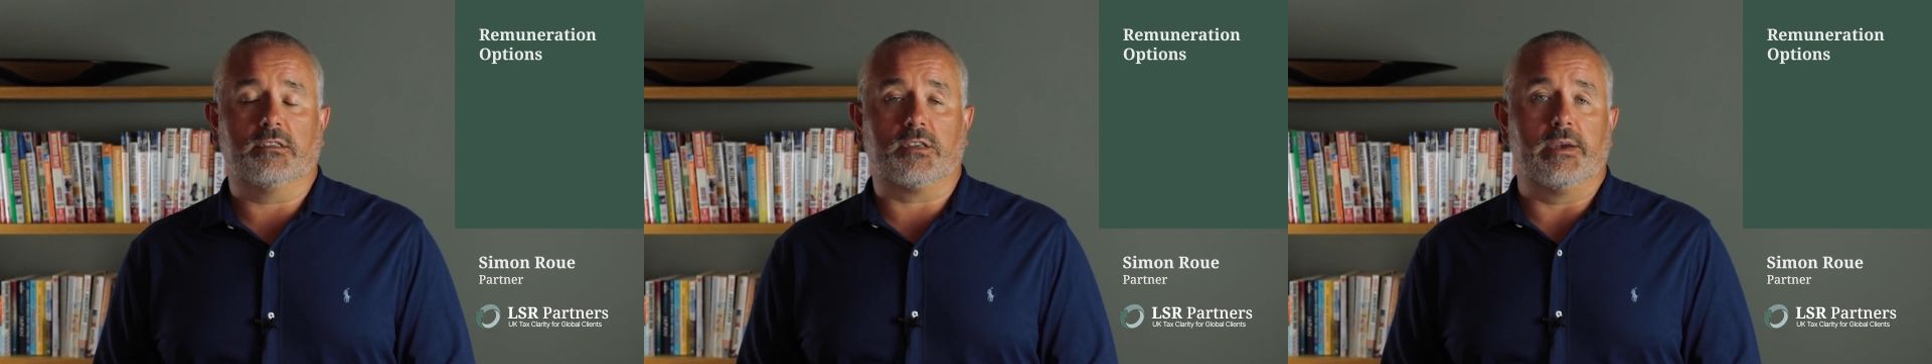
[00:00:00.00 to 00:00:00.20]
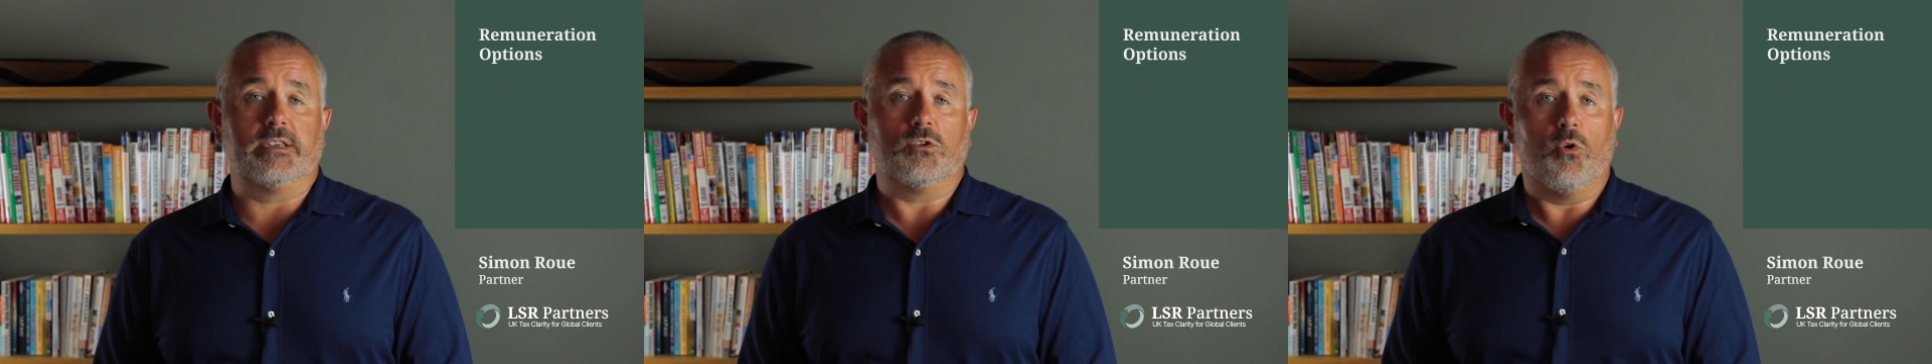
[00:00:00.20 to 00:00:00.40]

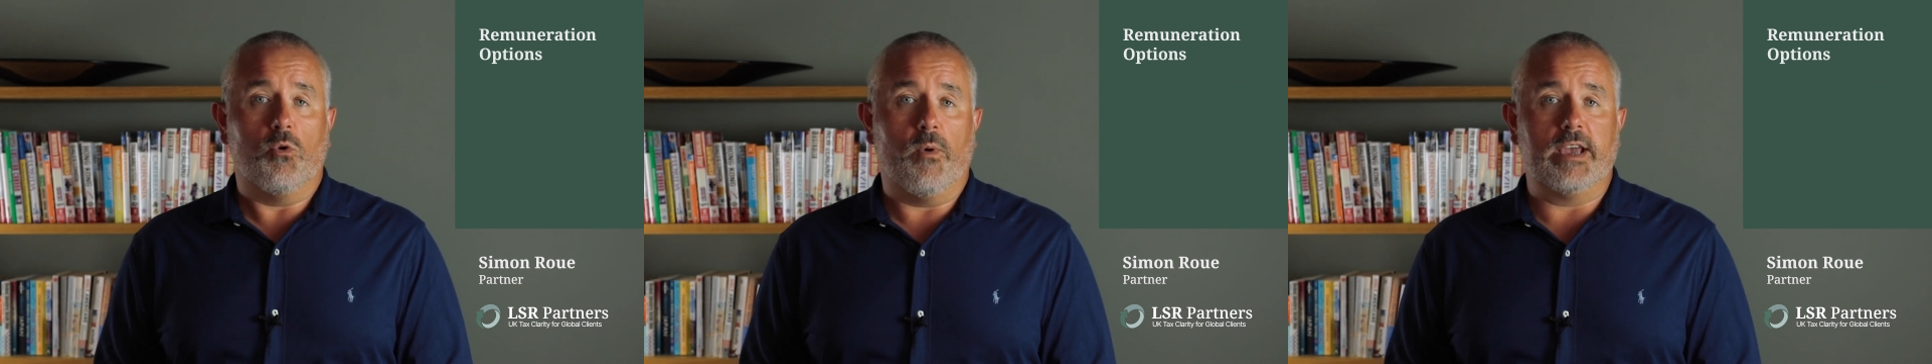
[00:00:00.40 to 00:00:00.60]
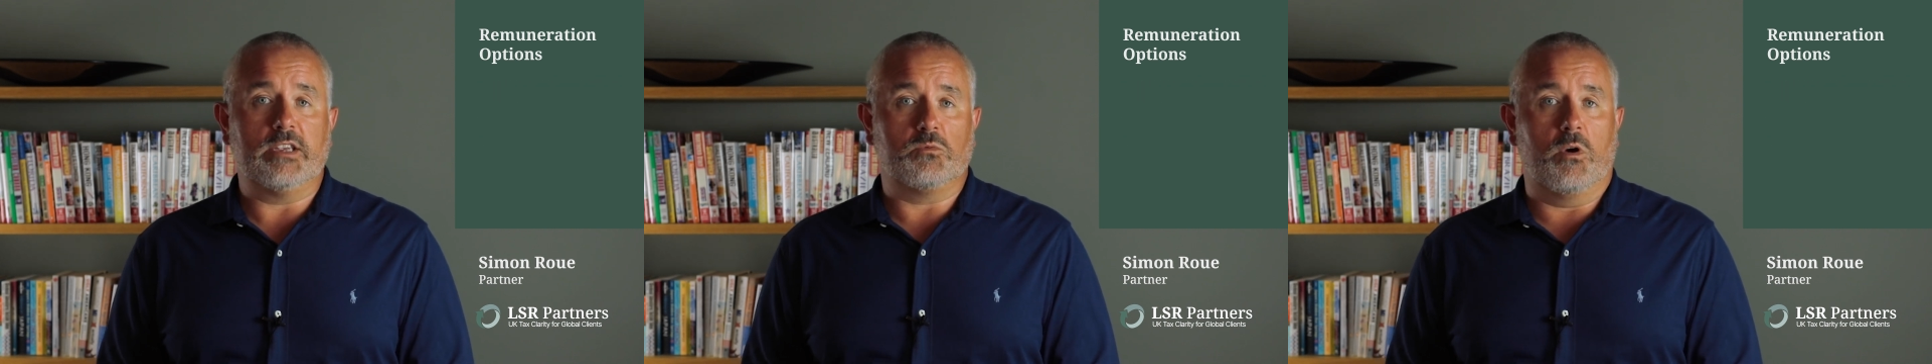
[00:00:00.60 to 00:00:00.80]
so it's
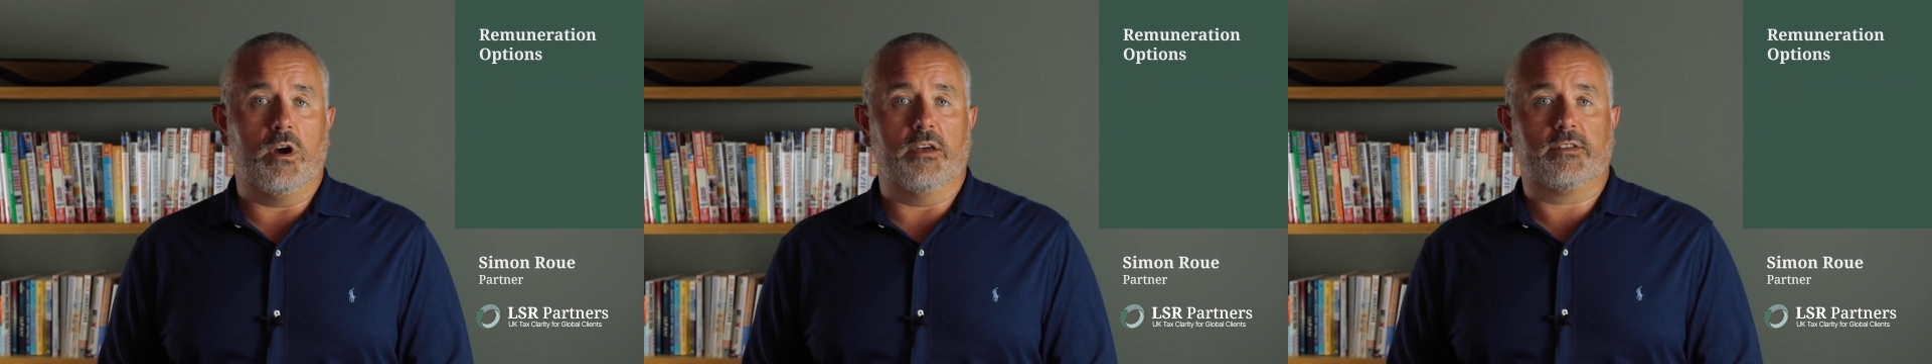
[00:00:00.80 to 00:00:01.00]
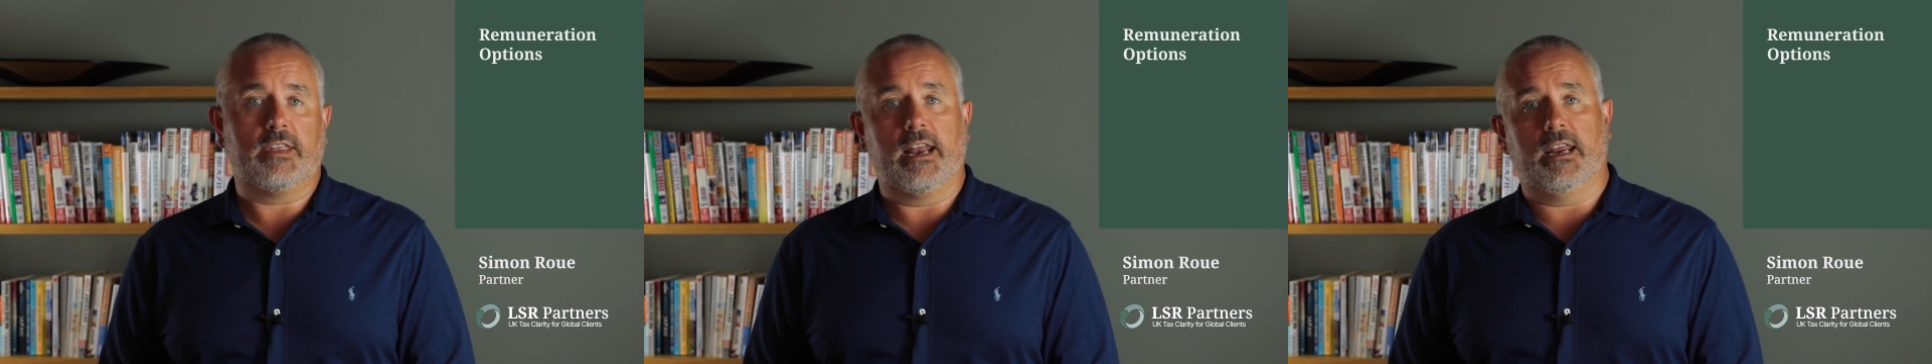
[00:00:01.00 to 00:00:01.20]
always
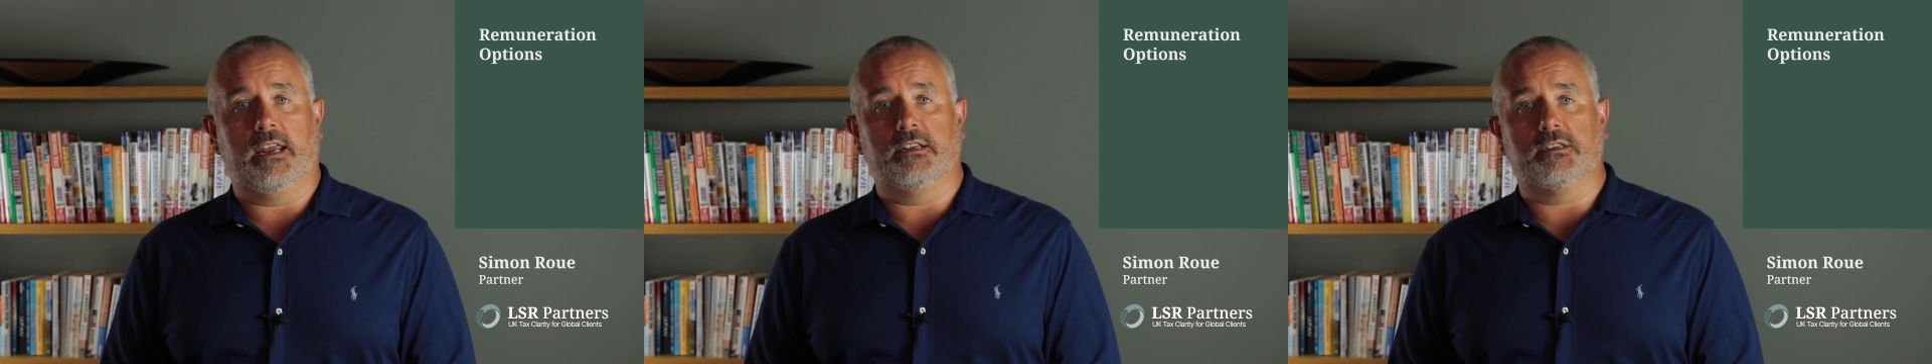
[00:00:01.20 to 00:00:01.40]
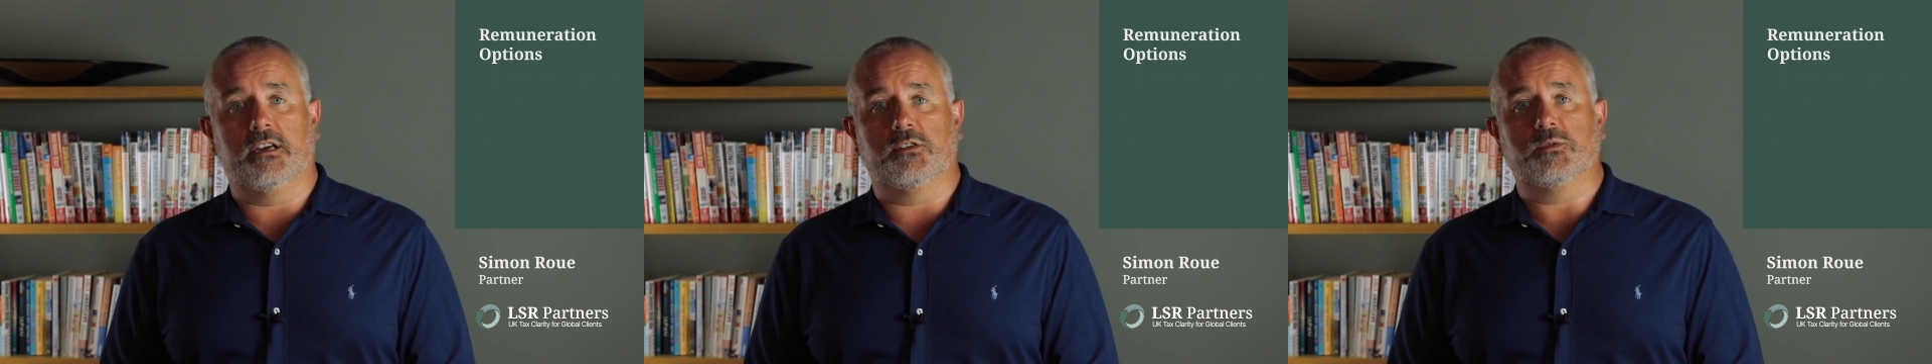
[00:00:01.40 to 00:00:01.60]
worth getting
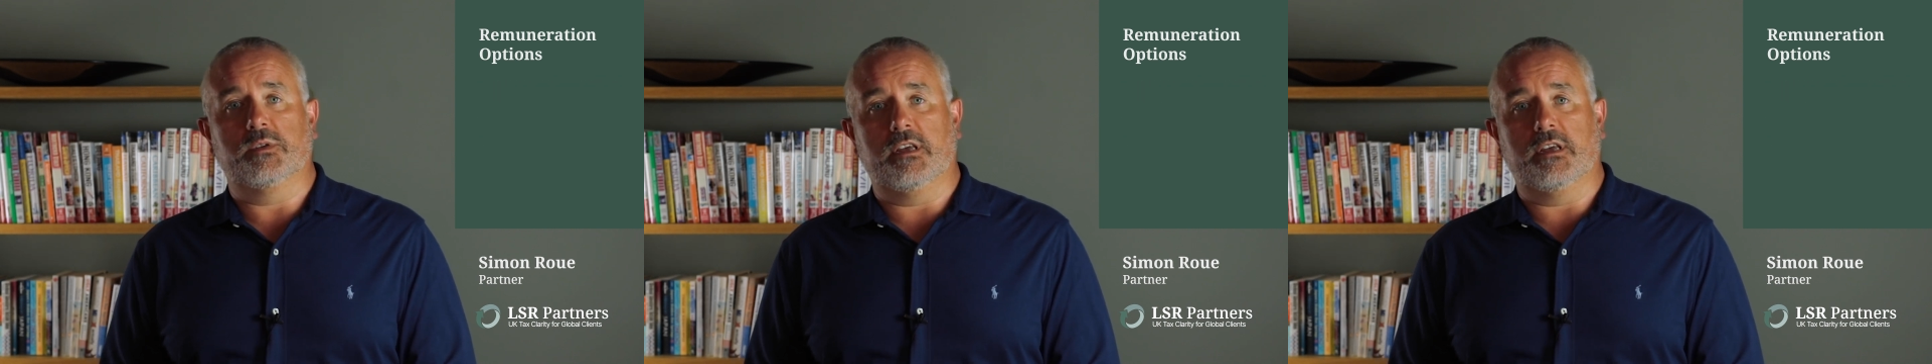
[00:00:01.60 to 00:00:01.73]
in touch